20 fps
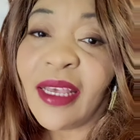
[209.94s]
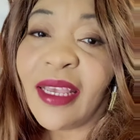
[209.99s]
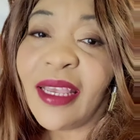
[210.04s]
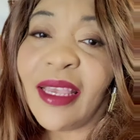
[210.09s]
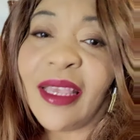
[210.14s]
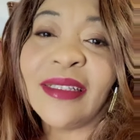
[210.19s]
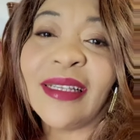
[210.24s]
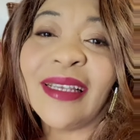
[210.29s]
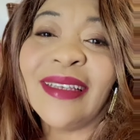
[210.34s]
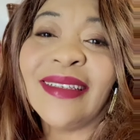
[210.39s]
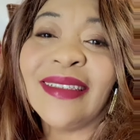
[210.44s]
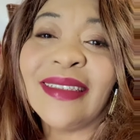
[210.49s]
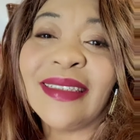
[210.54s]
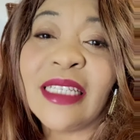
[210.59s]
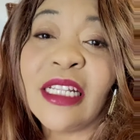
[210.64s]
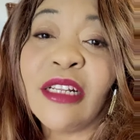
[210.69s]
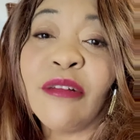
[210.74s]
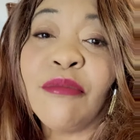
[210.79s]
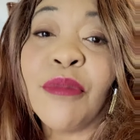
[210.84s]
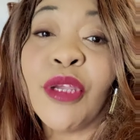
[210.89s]
it is
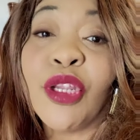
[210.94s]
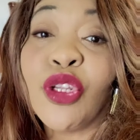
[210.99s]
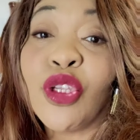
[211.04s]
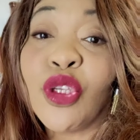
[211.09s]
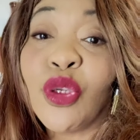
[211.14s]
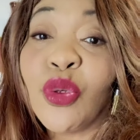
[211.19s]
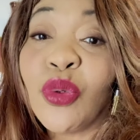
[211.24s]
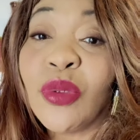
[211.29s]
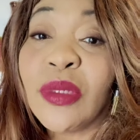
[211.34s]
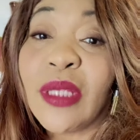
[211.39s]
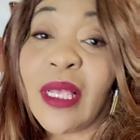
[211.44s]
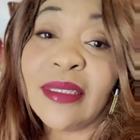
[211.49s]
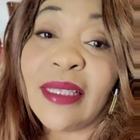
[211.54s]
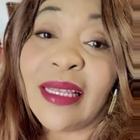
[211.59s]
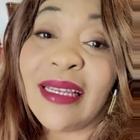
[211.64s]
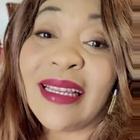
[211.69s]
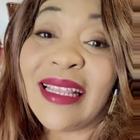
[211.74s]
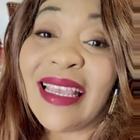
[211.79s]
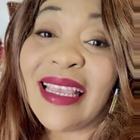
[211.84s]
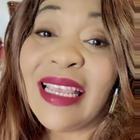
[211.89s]
still being used as
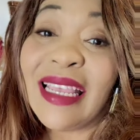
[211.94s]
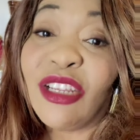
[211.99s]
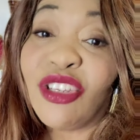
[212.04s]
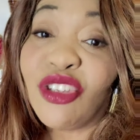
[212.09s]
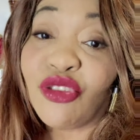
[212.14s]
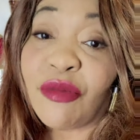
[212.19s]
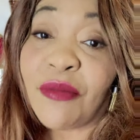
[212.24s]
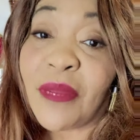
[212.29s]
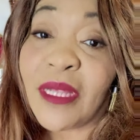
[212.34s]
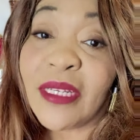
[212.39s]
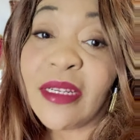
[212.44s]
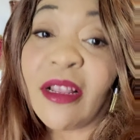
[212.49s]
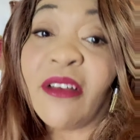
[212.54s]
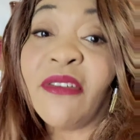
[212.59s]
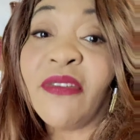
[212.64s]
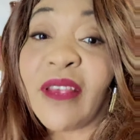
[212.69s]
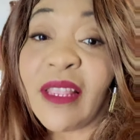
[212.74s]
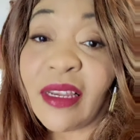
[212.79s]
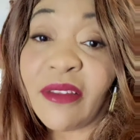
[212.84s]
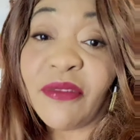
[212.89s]
an instrument
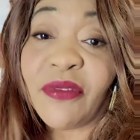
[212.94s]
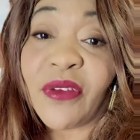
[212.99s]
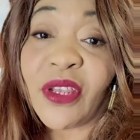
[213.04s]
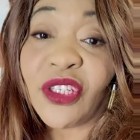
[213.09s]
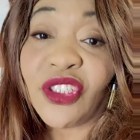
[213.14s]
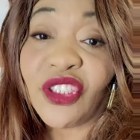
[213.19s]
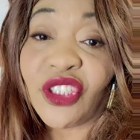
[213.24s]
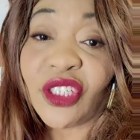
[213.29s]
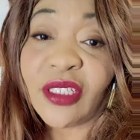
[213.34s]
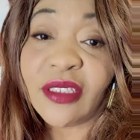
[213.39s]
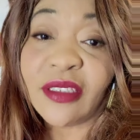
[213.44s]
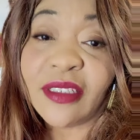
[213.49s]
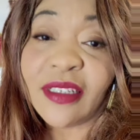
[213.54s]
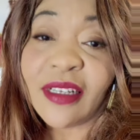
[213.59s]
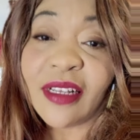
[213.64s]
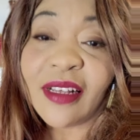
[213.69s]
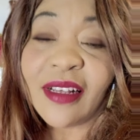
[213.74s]
of elevation.